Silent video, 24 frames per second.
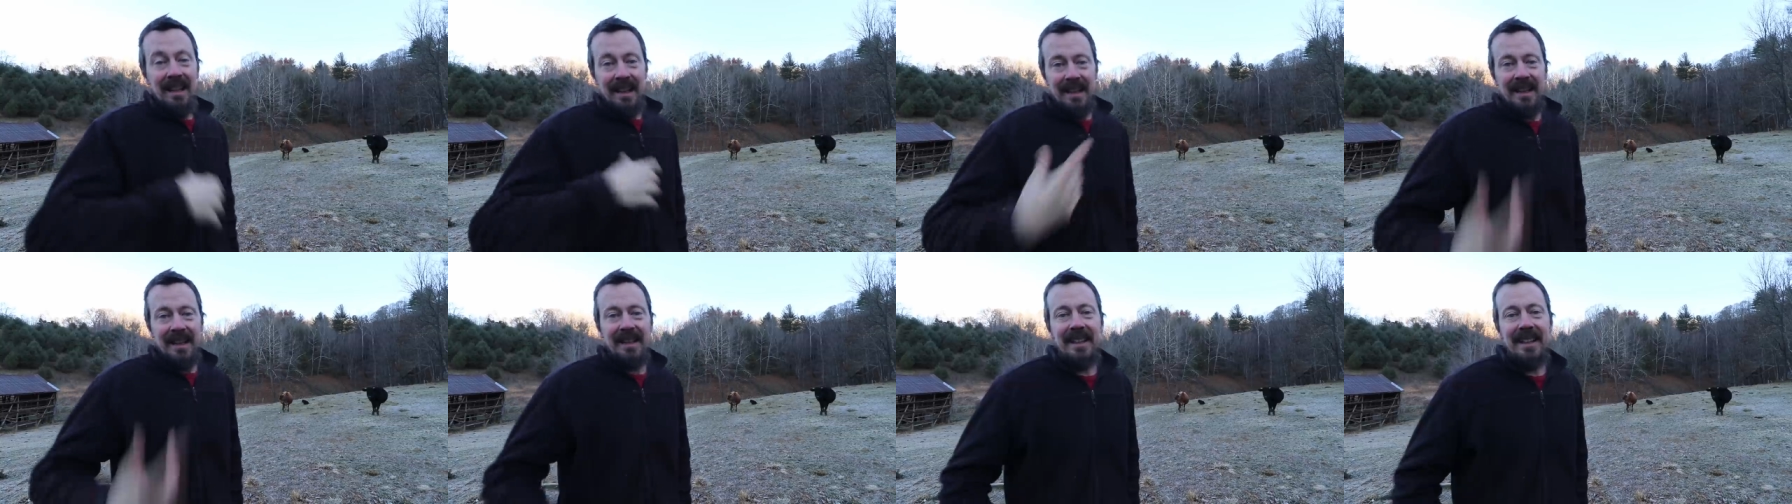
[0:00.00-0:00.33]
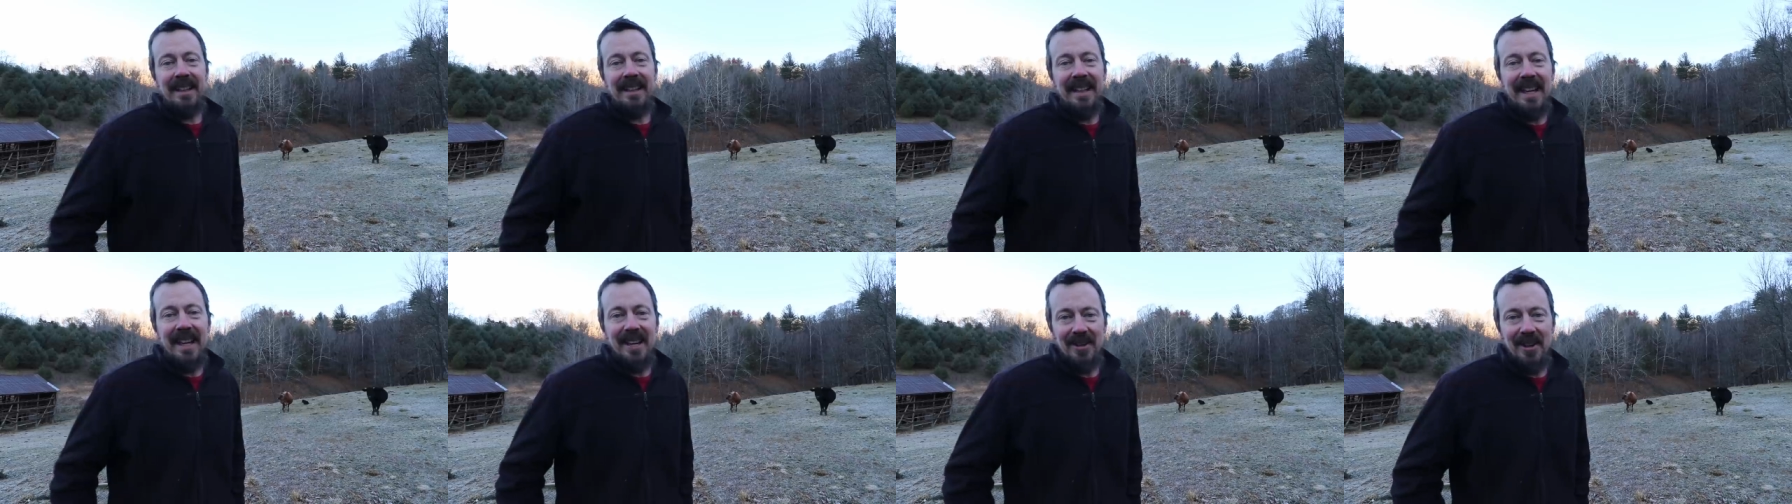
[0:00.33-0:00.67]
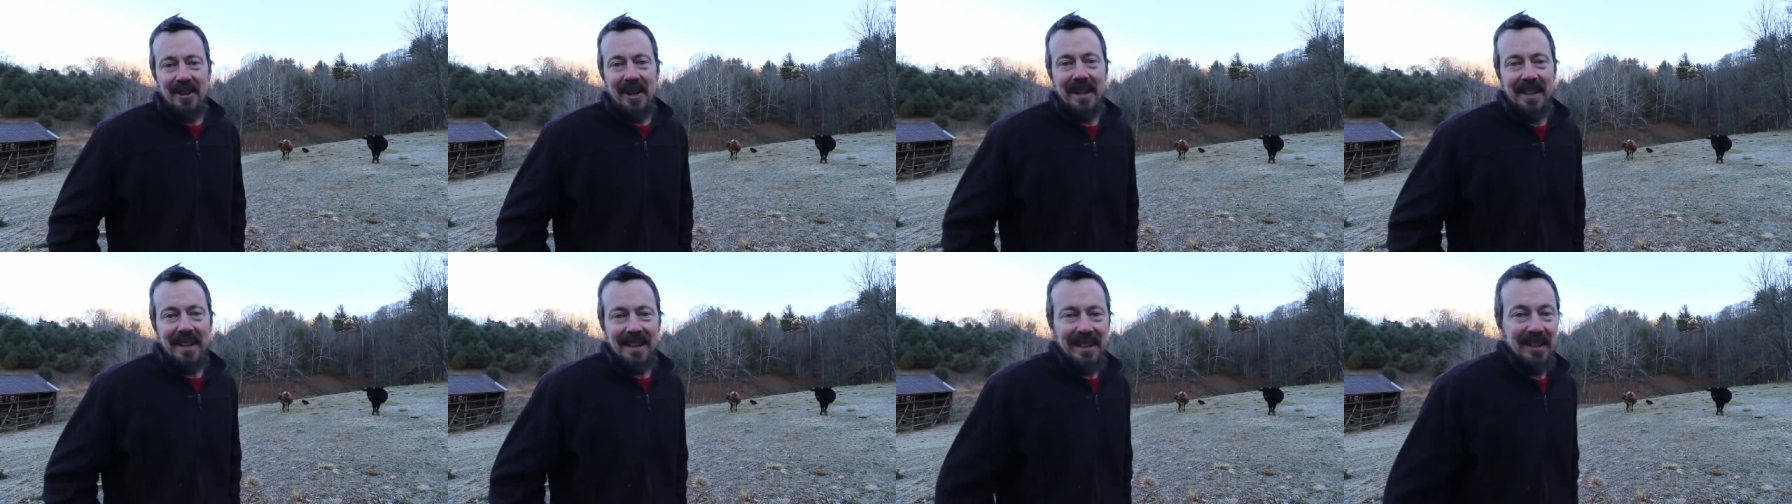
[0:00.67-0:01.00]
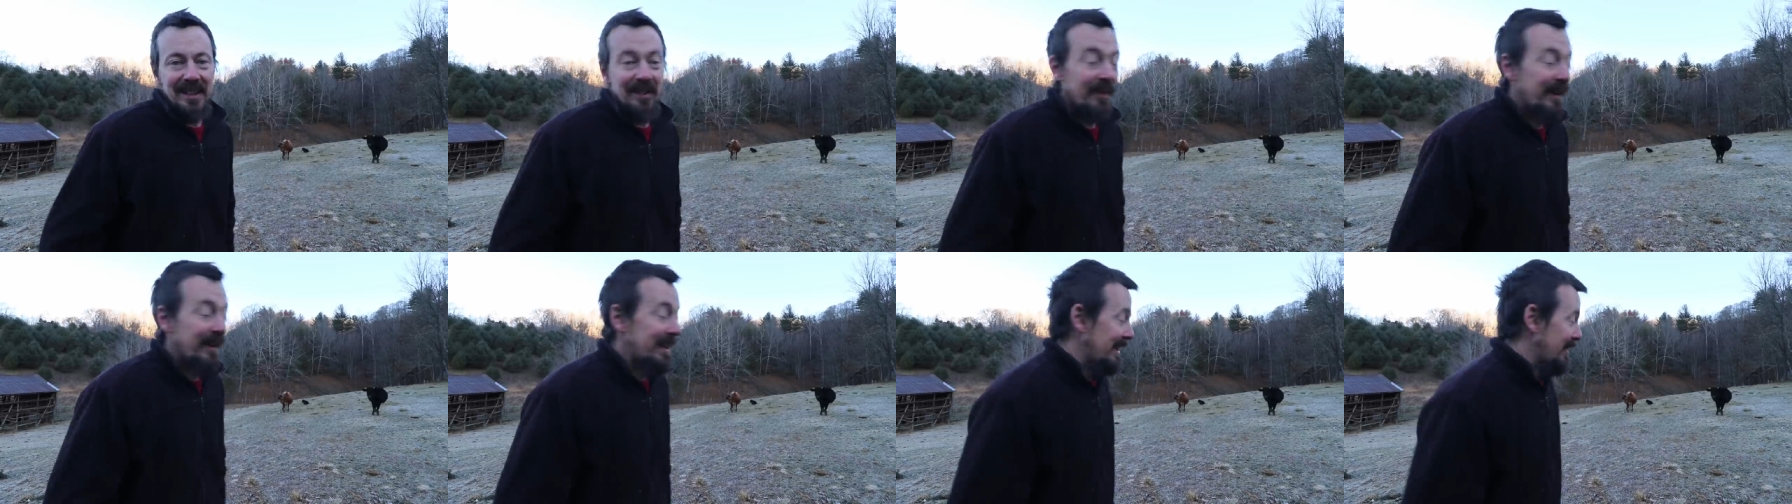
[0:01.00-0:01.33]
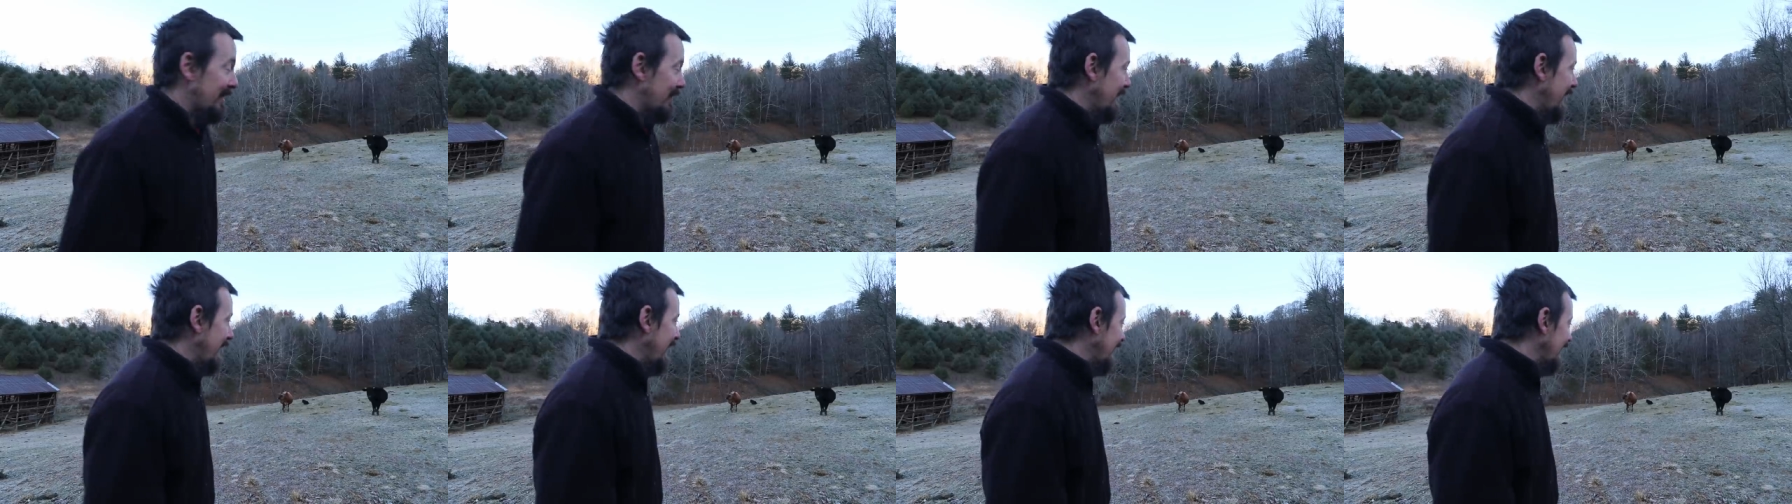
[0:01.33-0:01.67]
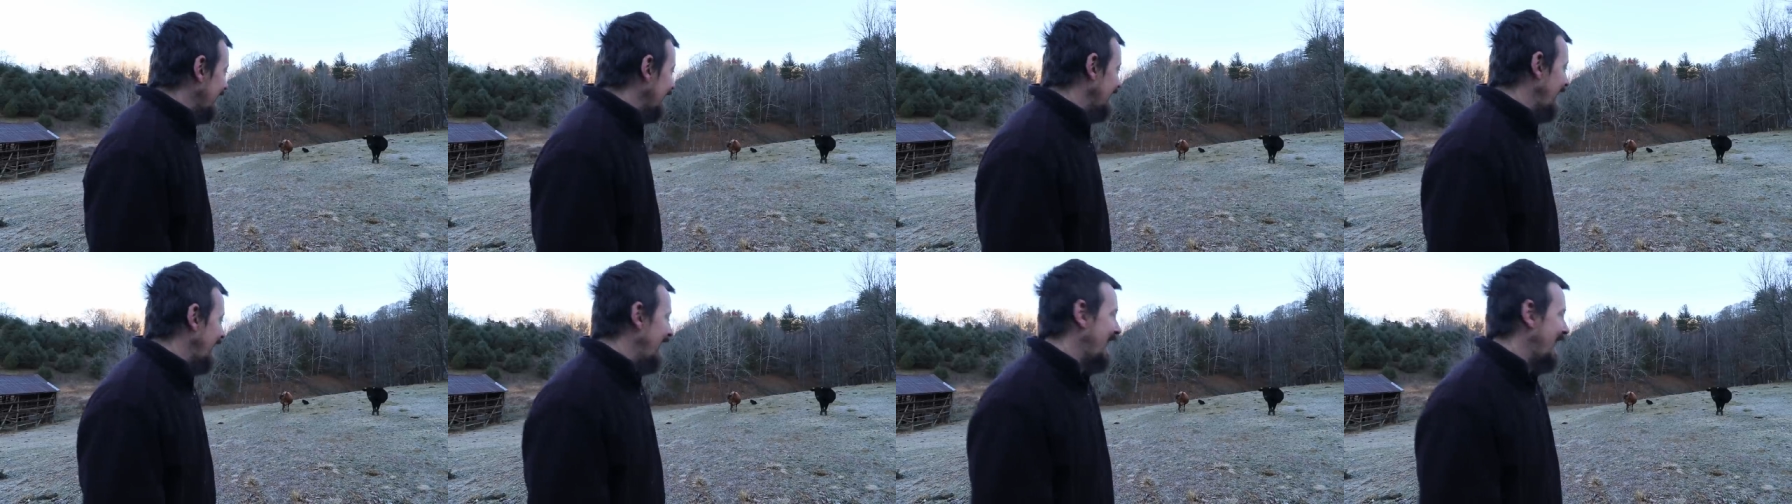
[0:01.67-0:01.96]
a little later on in this video. And